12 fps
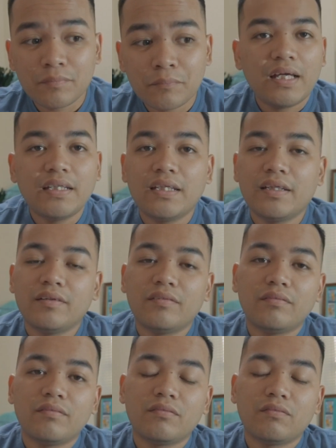And
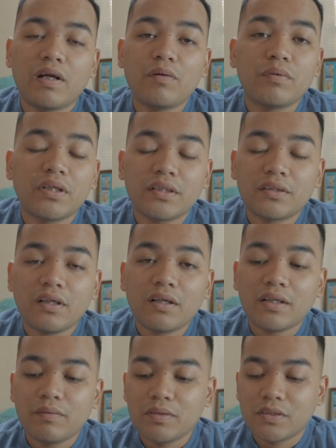then right when I
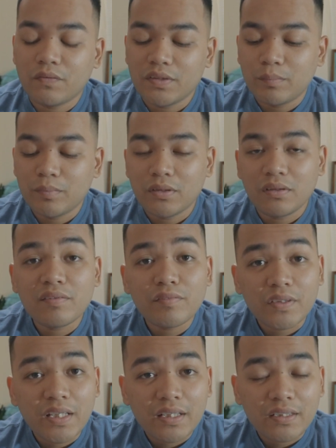thought it was going to be
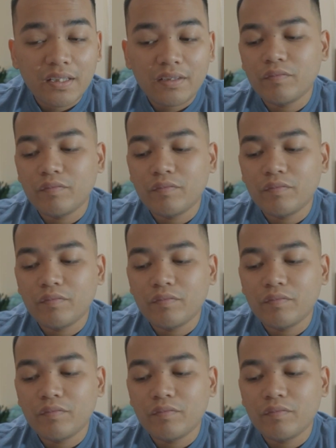delivered that day,